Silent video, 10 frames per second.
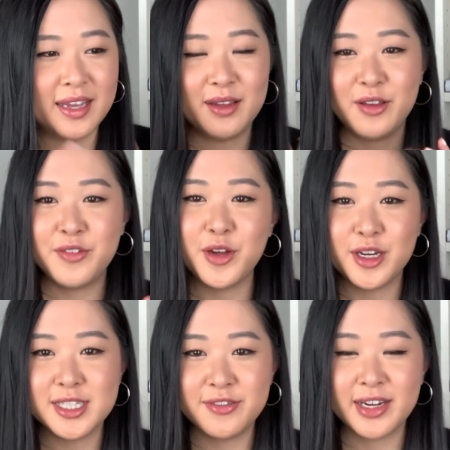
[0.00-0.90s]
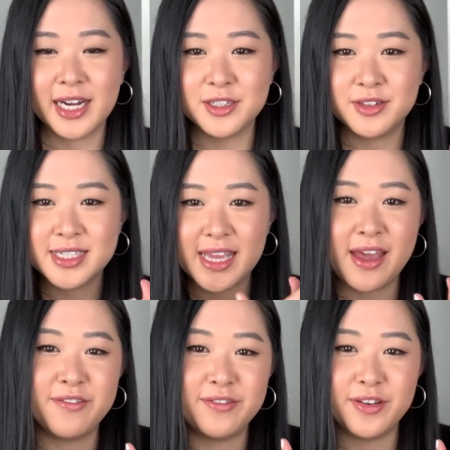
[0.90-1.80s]
if you go to different countries, they
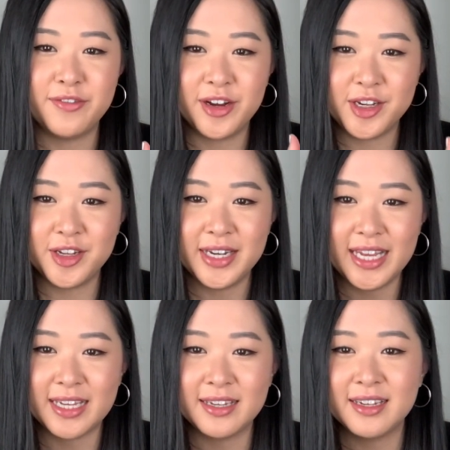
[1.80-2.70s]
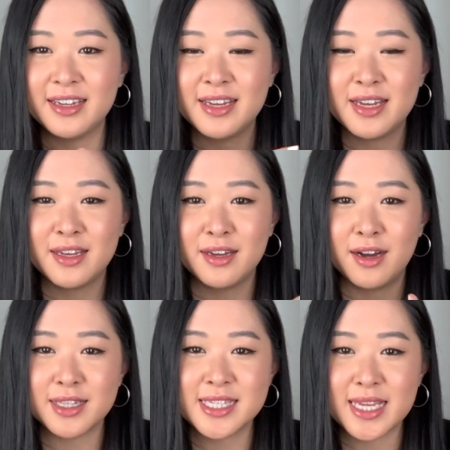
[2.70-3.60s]
have a very unique
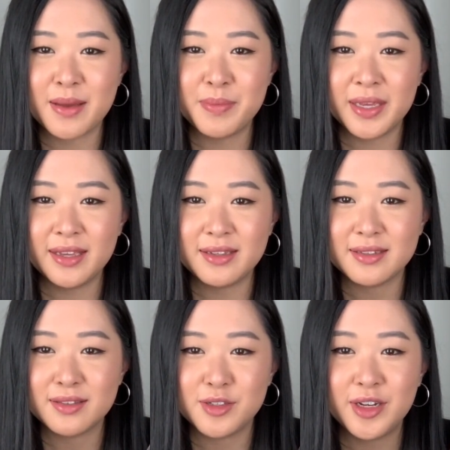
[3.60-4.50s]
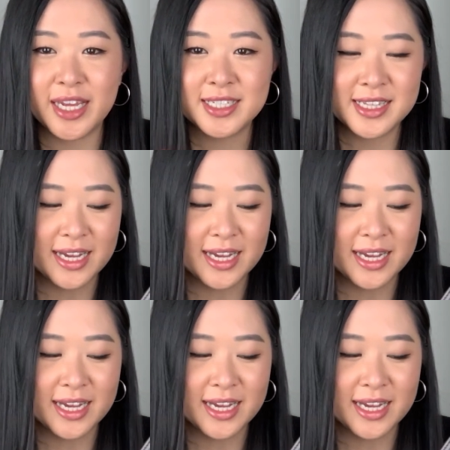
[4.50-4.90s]
hot stamping unique to that